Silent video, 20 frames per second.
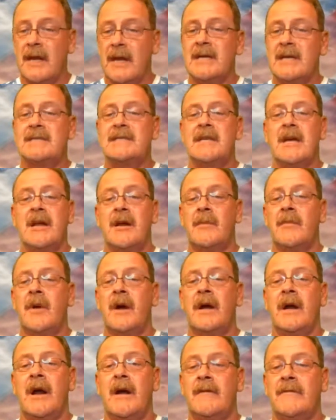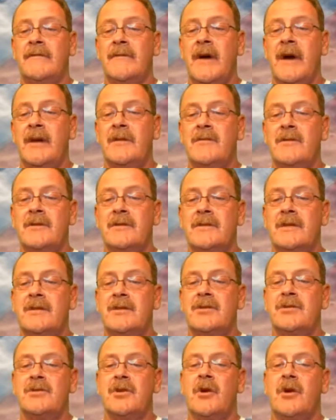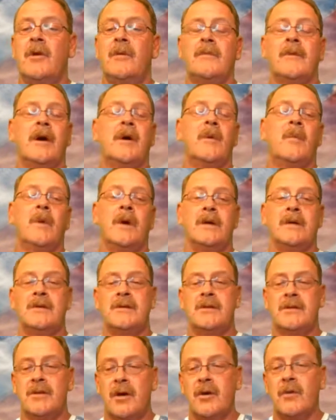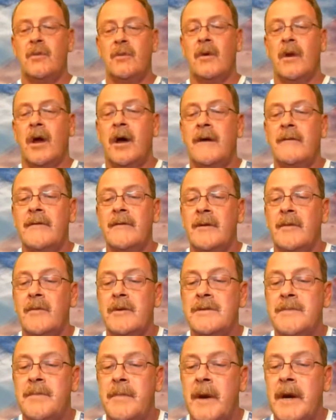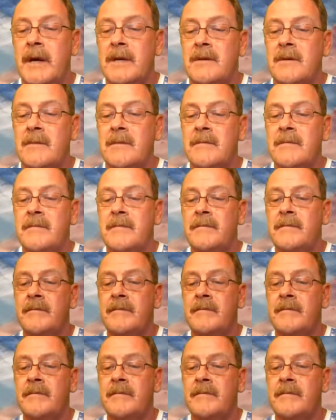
Let's celebrate our veterans and show them that we do love and respect them.